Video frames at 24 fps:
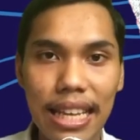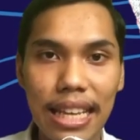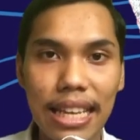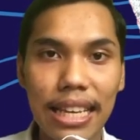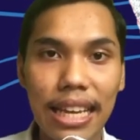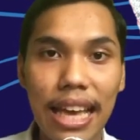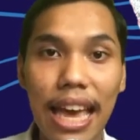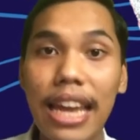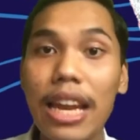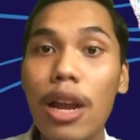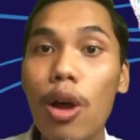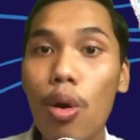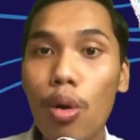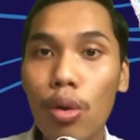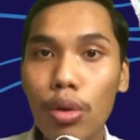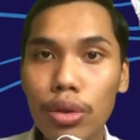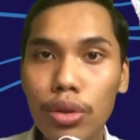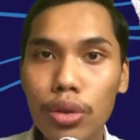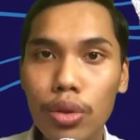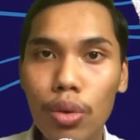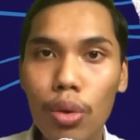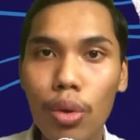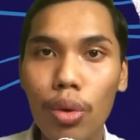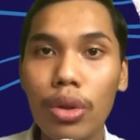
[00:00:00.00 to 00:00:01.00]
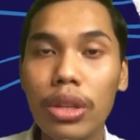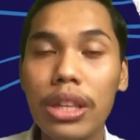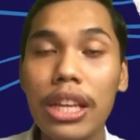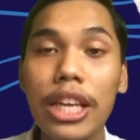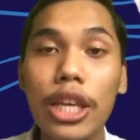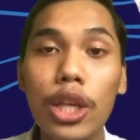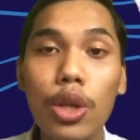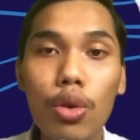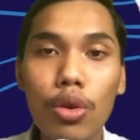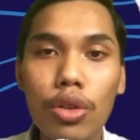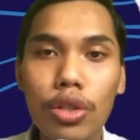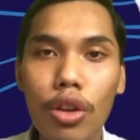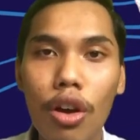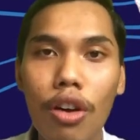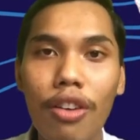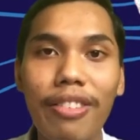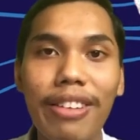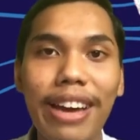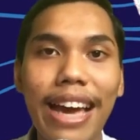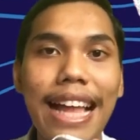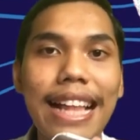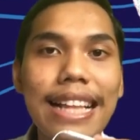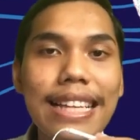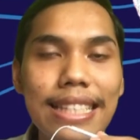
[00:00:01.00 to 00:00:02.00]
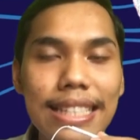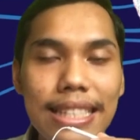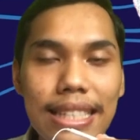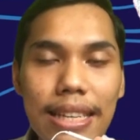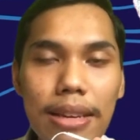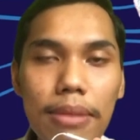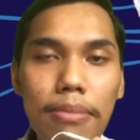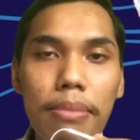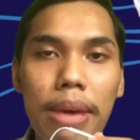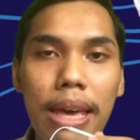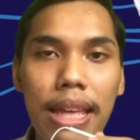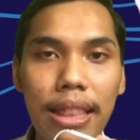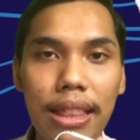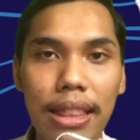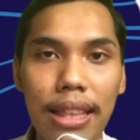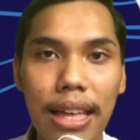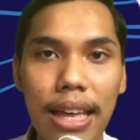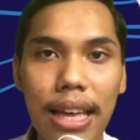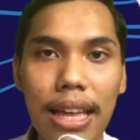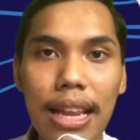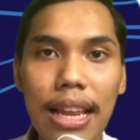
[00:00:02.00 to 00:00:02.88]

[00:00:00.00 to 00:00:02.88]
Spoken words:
and also the use of calcium metal